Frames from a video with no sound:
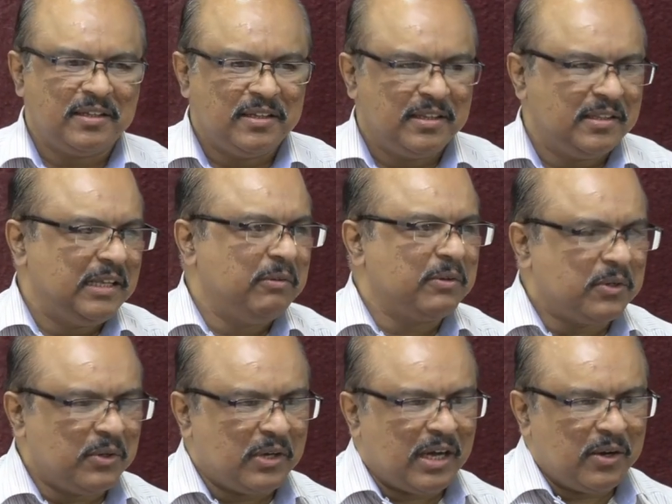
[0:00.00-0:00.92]
They will
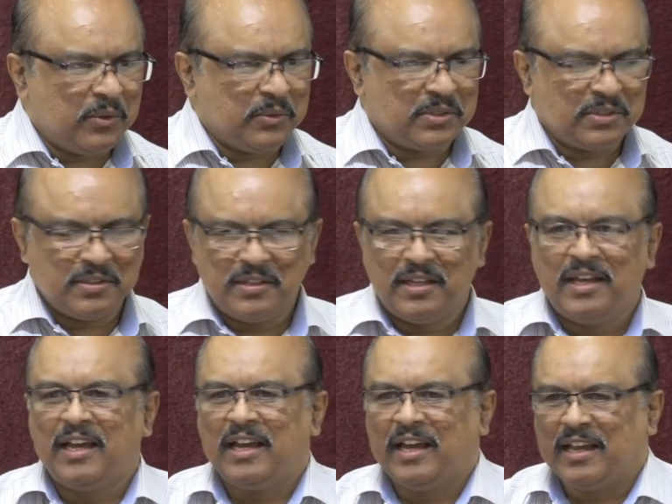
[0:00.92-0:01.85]
go out
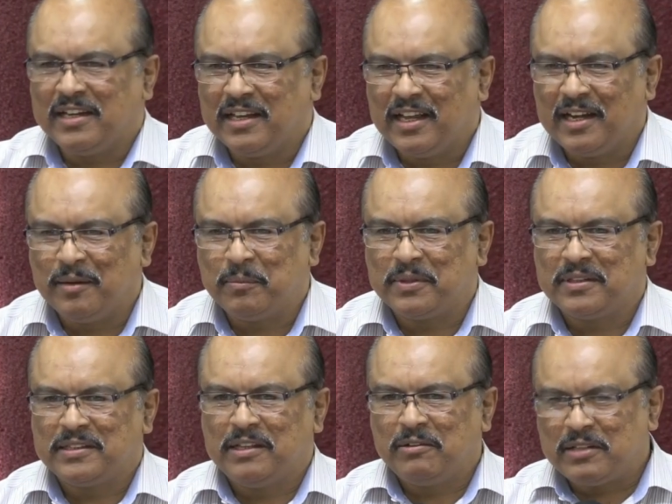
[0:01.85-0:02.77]
and help.
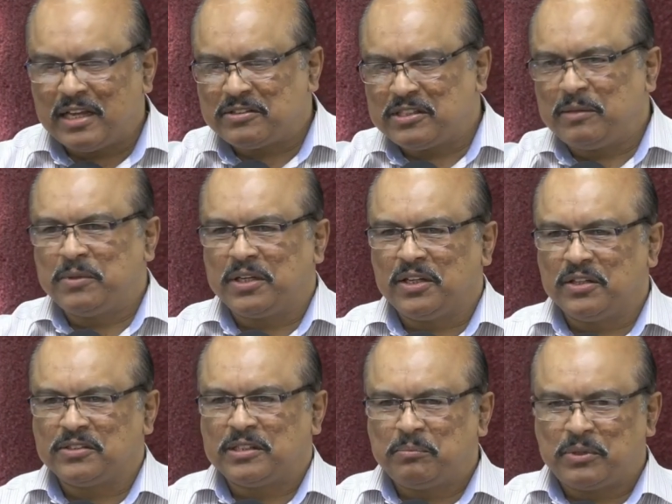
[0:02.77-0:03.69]
They'll have something, you know,
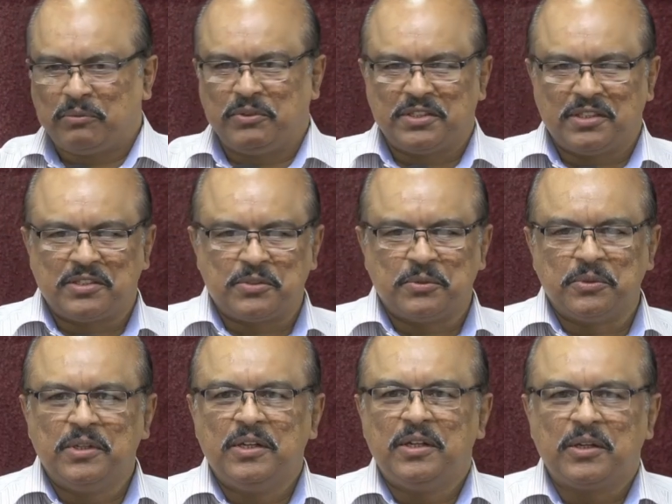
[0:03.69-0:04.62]
some provisions to
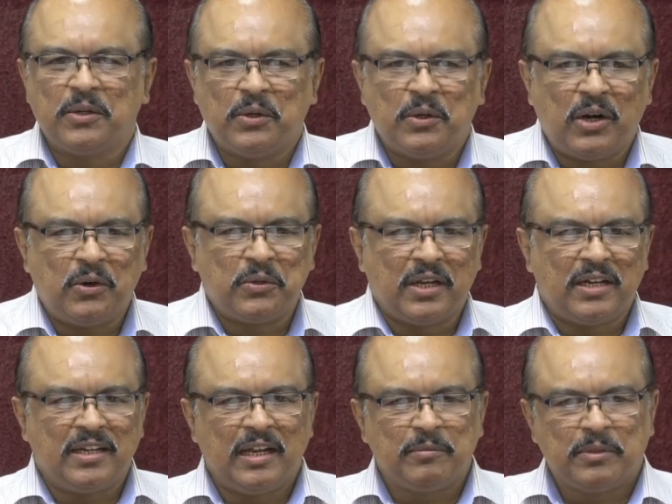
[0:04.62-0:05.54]
go out
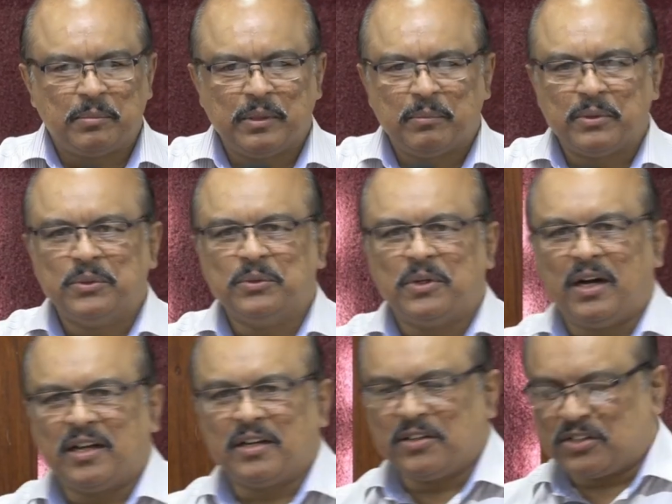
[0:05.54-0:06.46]
and help the people who
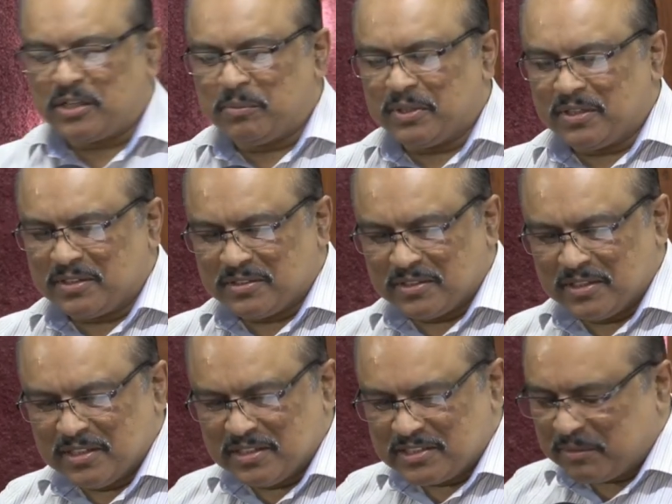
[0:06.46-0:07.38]
are in trouble.
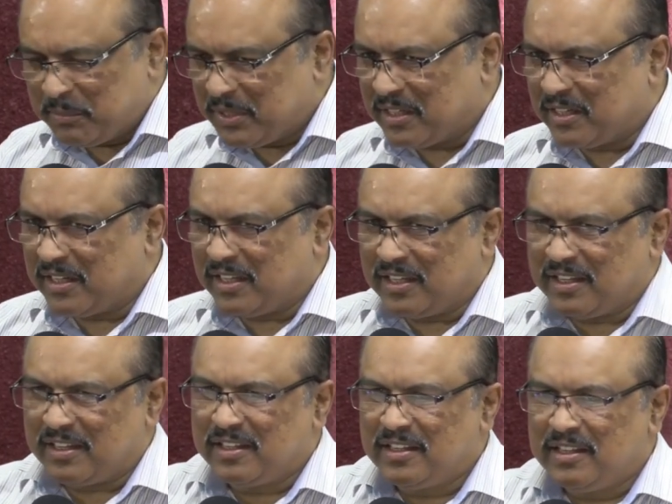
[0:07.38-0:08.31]

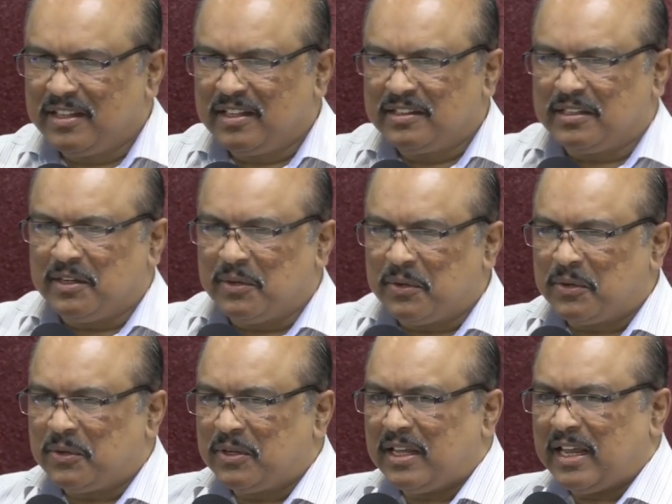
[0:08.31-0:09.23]
Similarly, the
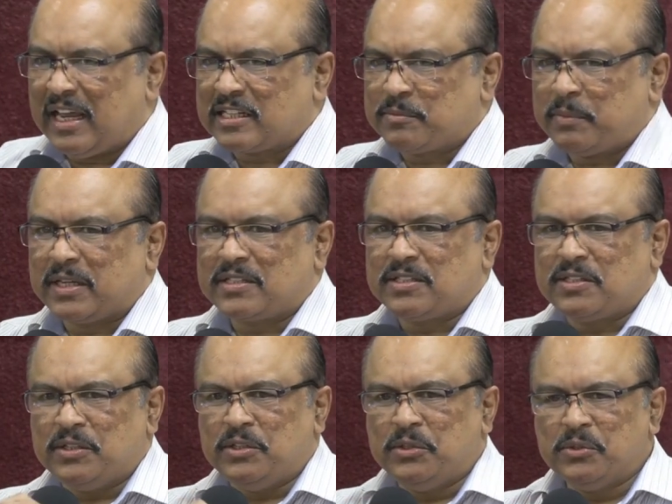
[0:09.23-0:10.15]
Lord expects
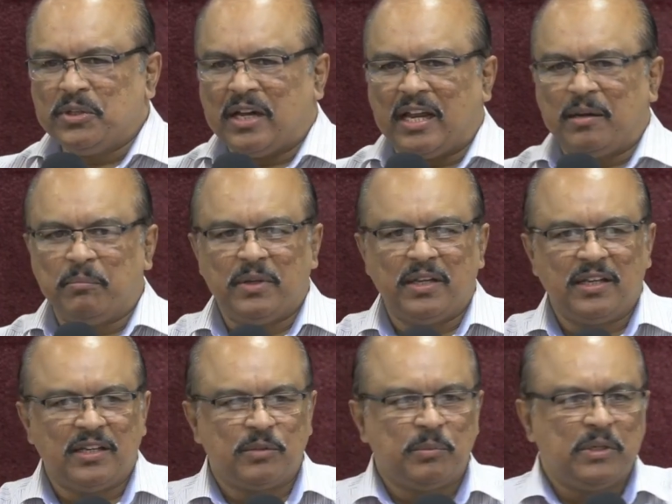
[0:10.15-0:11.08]
you and me
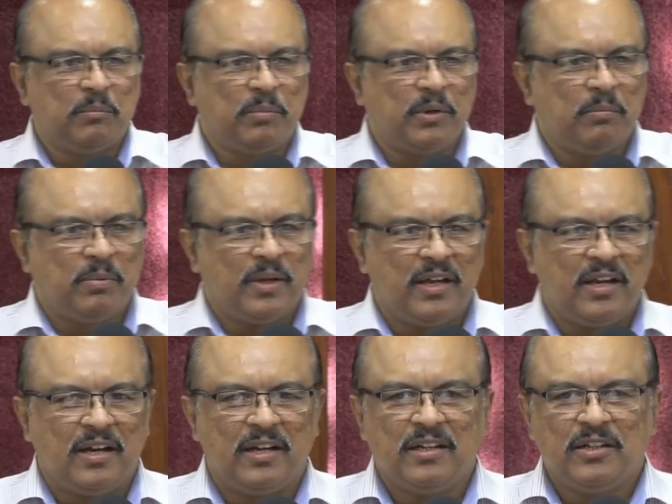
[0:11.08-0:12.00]
to be
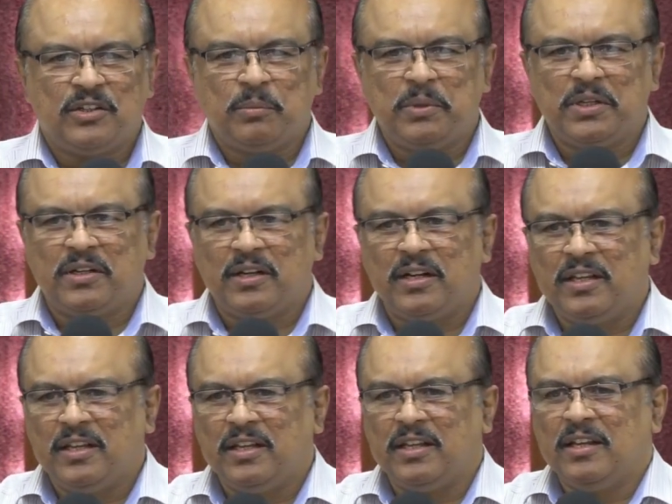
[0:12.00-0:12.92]
prepared, to be
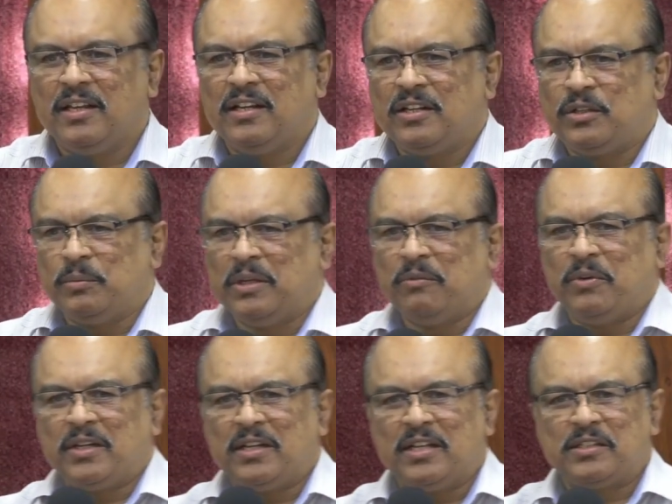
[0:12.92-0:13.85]
ready to be a
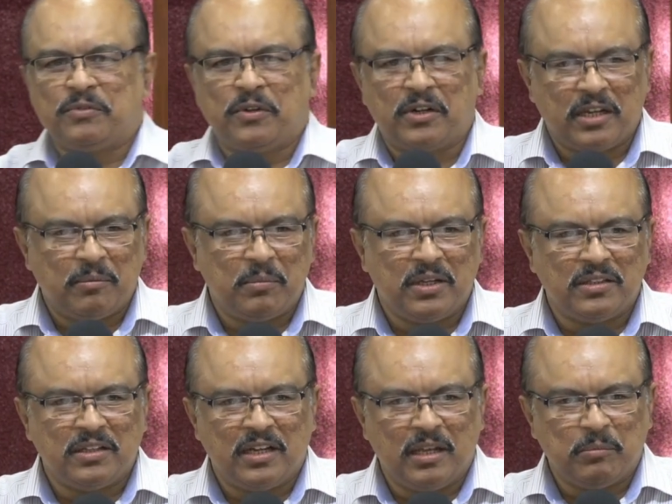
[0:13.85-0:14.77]
witness for Him in
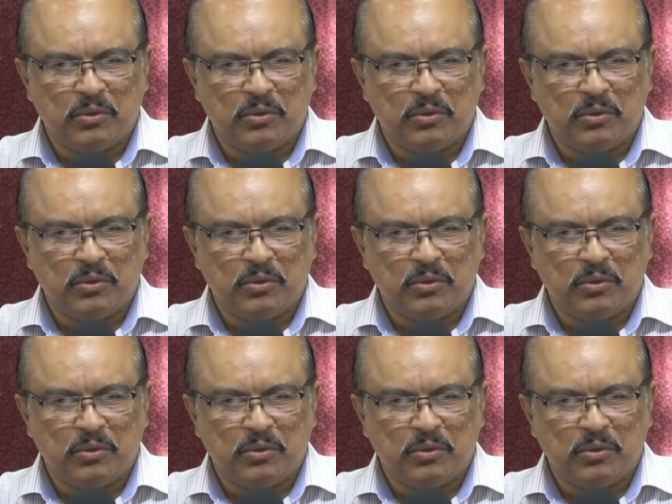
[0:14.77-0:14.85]
the name